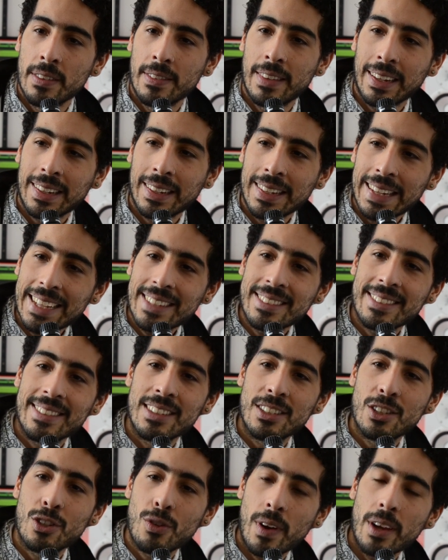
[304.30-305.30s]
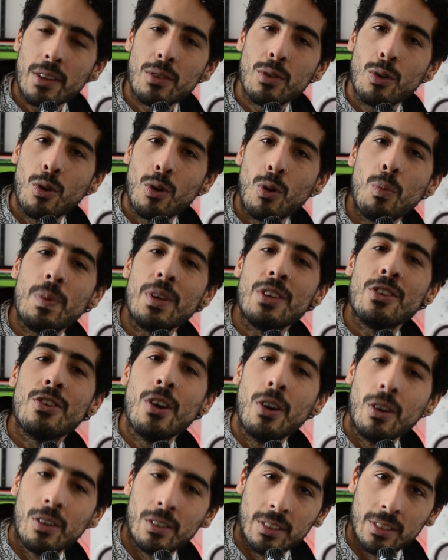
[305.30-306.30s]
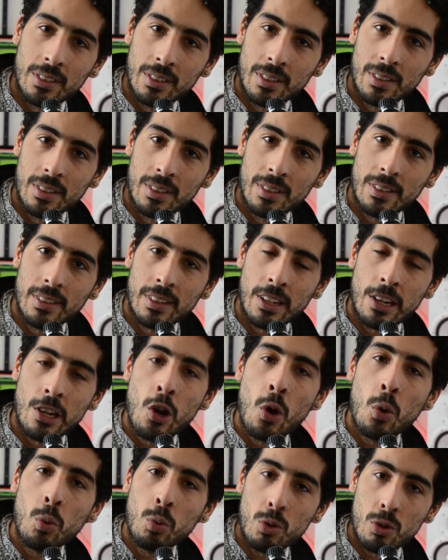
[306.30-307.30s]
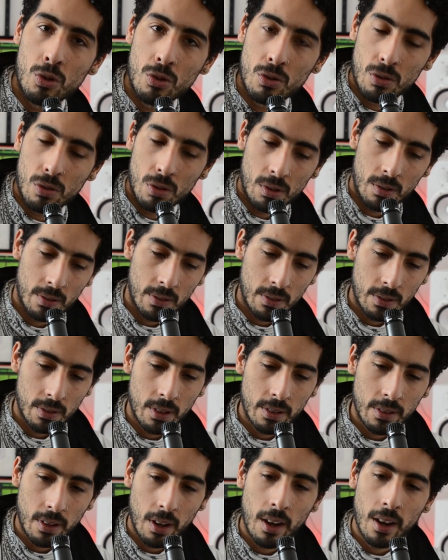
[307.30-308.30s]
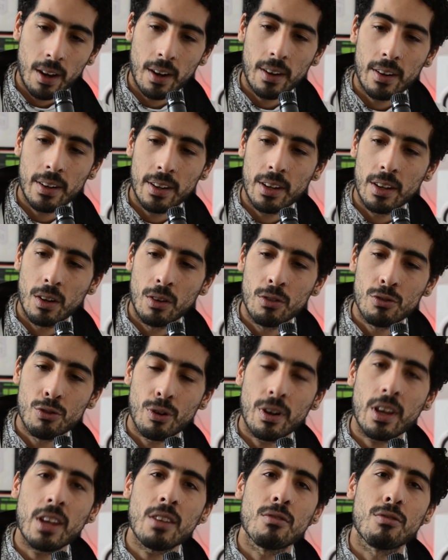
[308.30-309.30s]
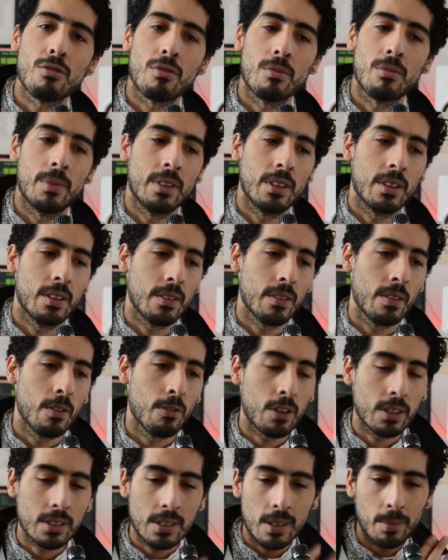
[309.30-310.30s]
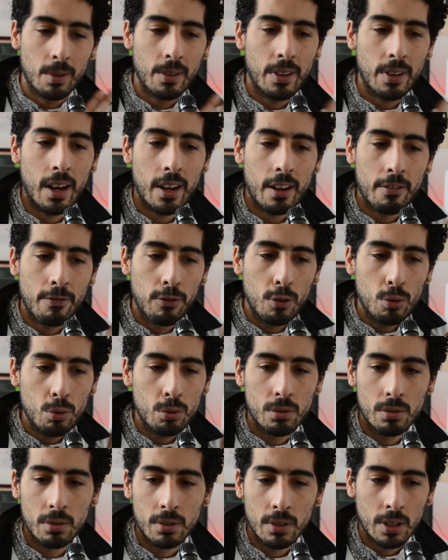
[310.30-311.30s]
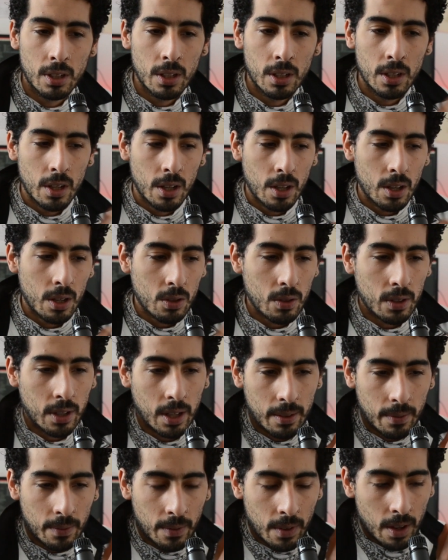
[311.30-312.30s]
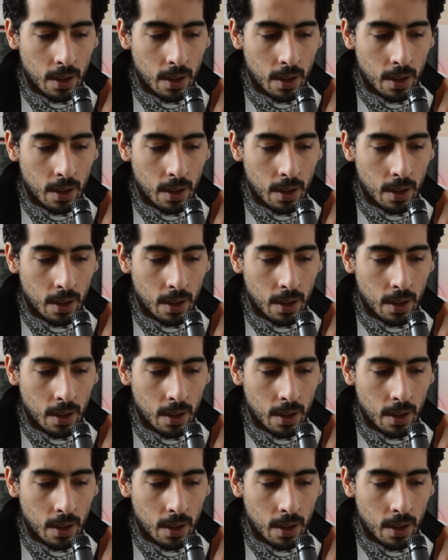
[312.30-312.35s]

techniques that try to go beyond the notes that are on your instrument. For example, you had a flute. You can